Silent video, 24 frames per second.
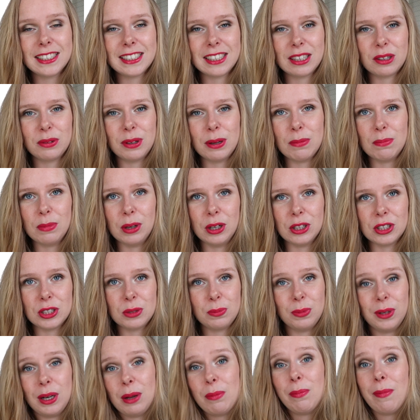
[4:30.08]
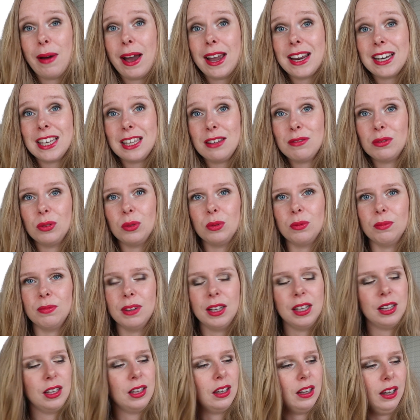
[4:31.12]
it as a cream blush, but I might
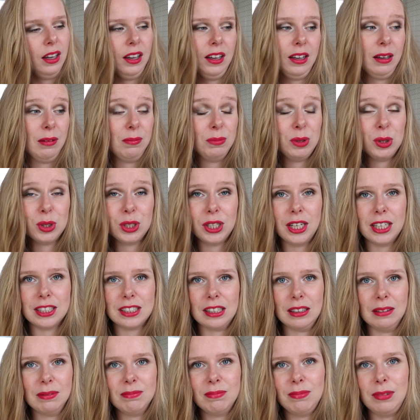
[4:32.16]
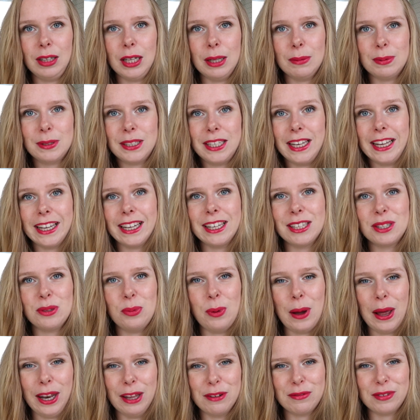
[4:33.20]
even um, use it as a lipstick
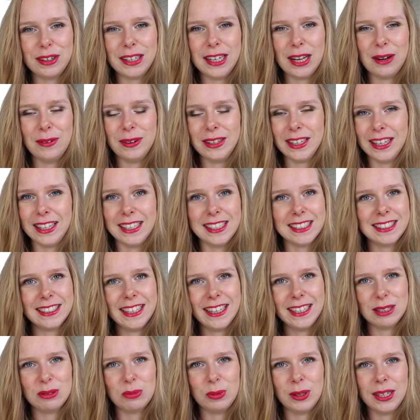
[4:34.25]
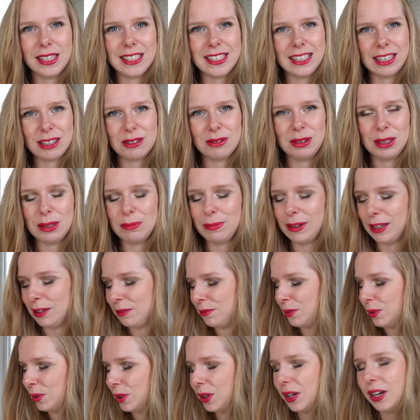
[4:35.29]
as well every now and then as that is what it's actually
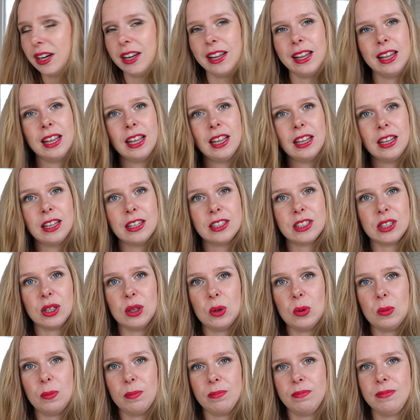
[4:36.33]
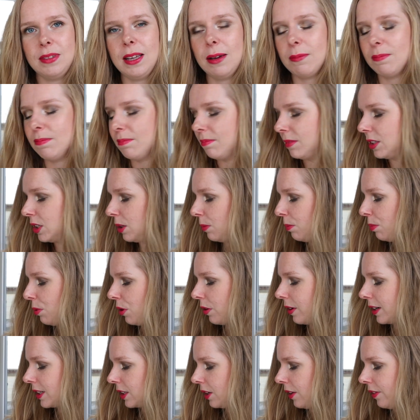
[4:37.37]
meant for. So yeah, some
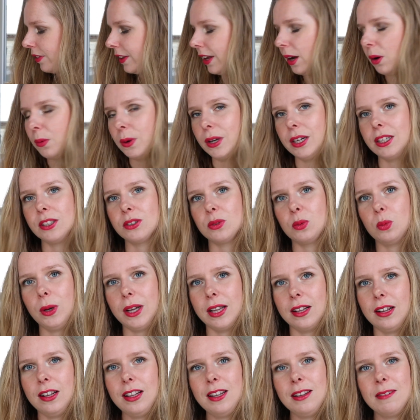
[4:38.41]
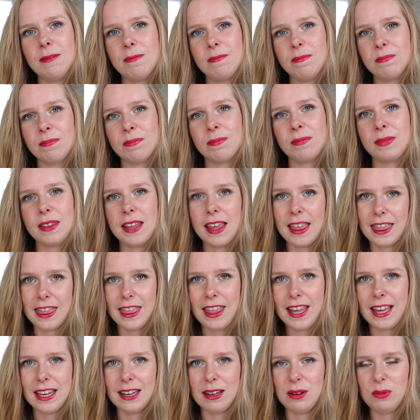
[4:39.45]
progress on that one as well.
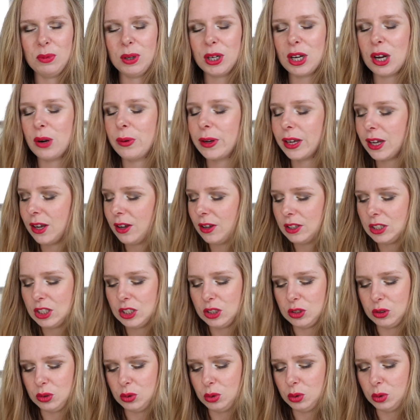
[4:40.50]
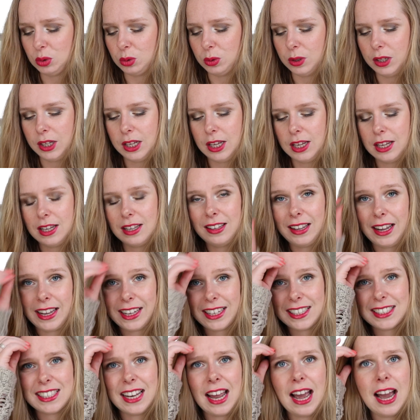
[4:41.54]
Then we're going on to,
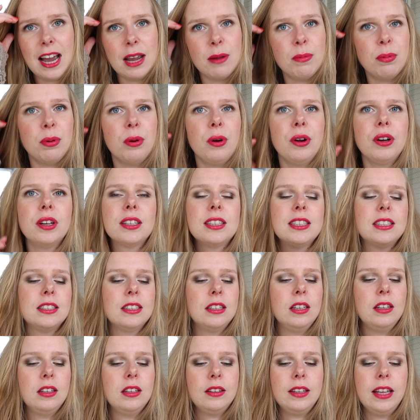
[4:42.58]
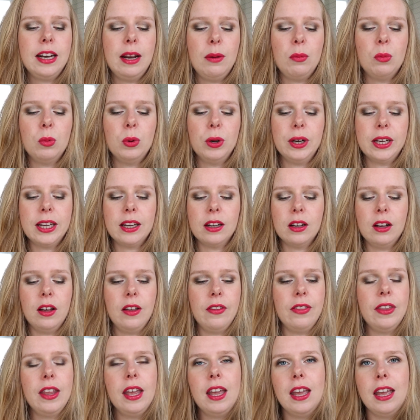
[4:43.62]
I guess, the eye products that I'm working
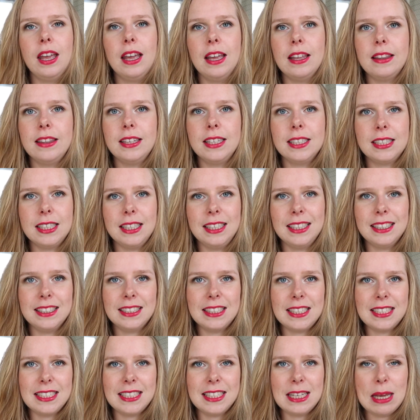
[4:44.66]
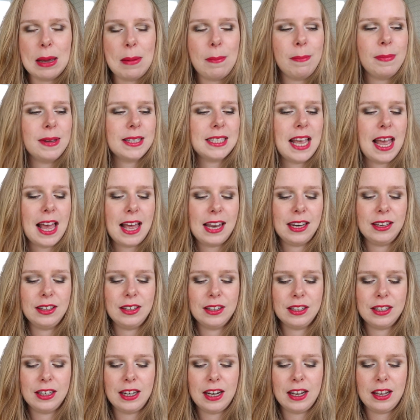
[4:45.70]
on. This is the Miss
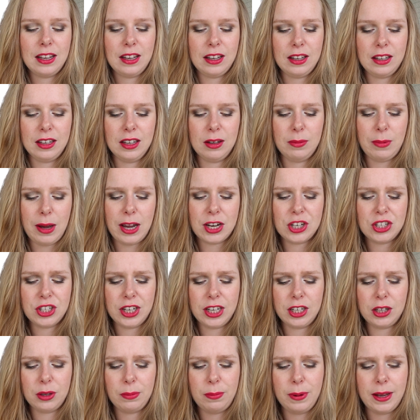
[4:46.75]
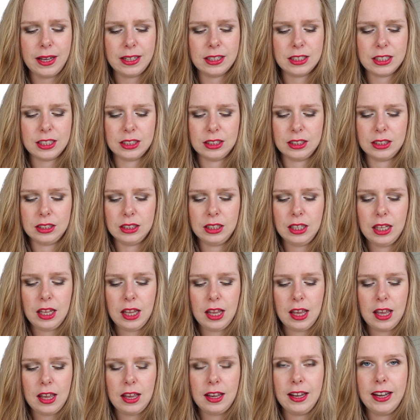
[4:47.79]
Helen um, eyeshader pencil.
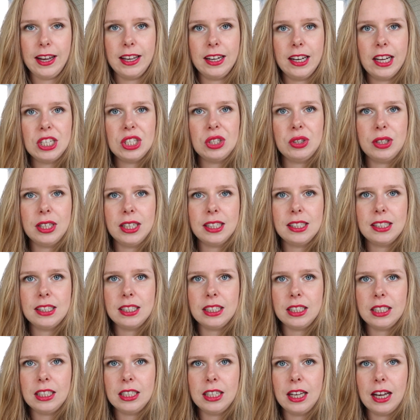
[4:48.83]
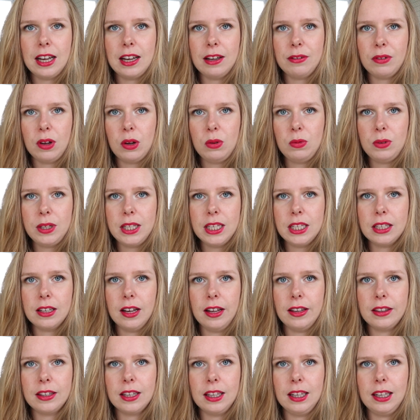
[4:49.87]
And as you can see, I've only
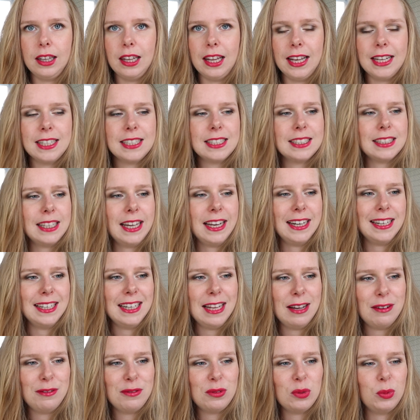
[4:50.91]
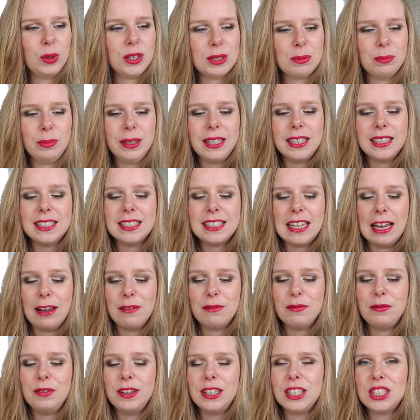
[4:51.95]
got the light side left, which means
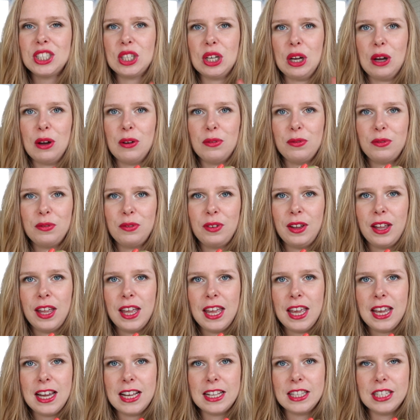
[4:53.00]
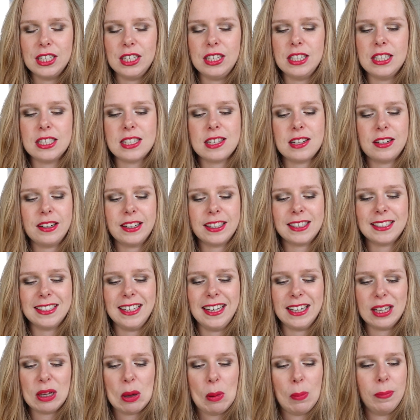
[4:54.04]
I finished off the dark
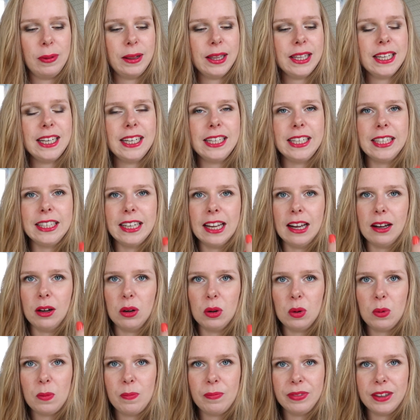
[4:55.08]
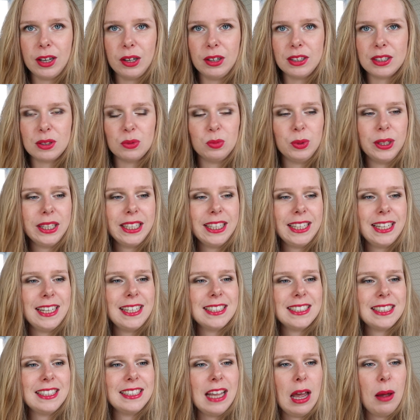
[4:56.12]
side completely now. There really
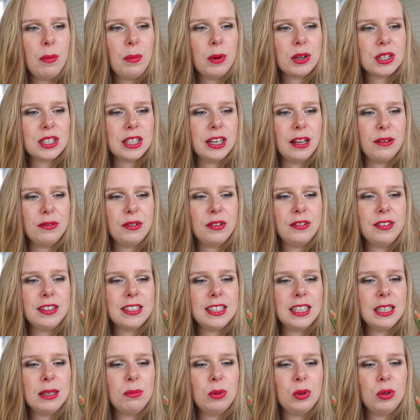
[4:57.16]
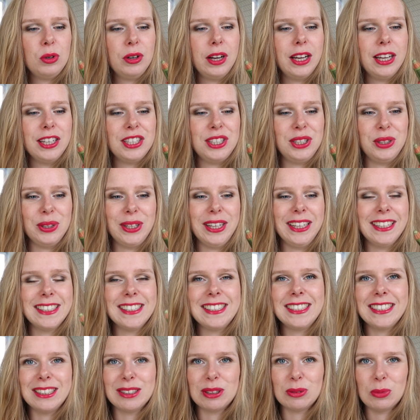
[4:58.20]
isn't that much left of this anymore, as you
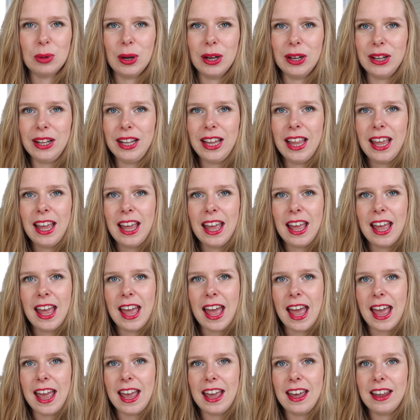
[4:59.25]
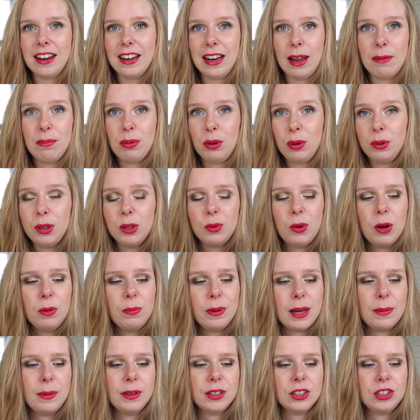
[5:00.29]
can see as well. And I probably won't
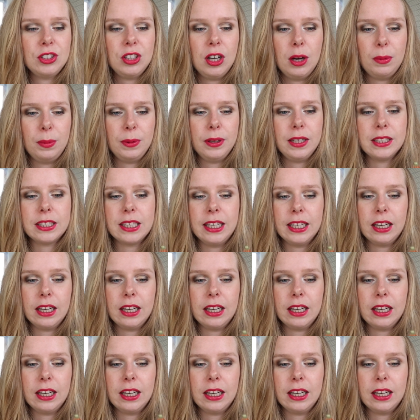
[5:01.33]
be able to sharpen this